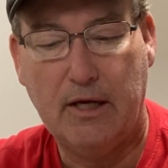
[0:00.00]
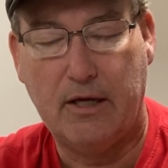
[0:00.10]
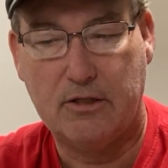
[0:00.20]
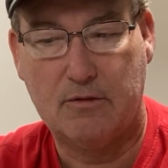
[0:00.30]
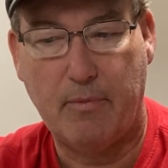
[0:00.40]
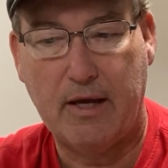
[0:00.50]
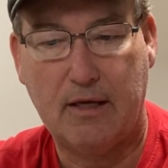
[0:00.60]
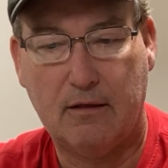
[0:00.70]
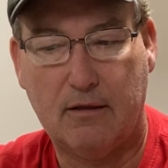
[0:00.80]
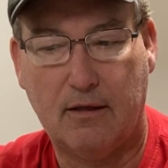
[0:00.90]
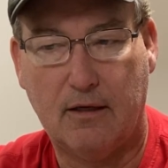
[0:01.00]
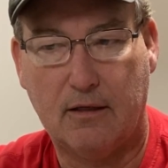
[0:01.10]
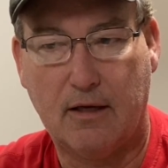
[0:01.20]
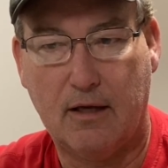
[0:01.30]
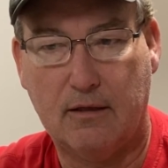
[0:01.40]
and just make it
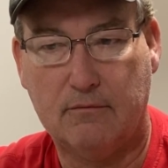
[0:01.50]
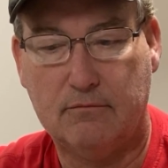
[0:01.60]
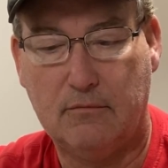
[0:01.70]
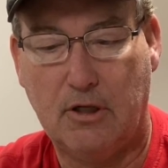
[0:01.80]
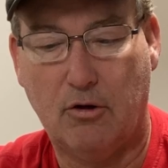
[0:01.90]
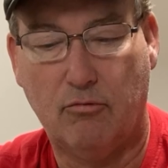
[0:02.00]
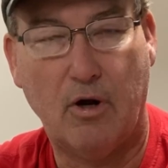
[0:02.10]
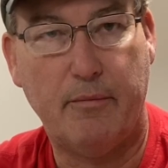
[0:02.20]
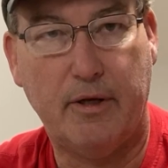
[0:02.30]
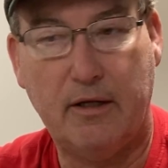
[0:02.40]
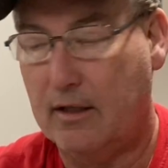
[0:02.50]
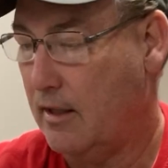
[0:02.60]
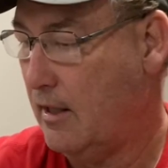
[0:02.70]
kind of rub it.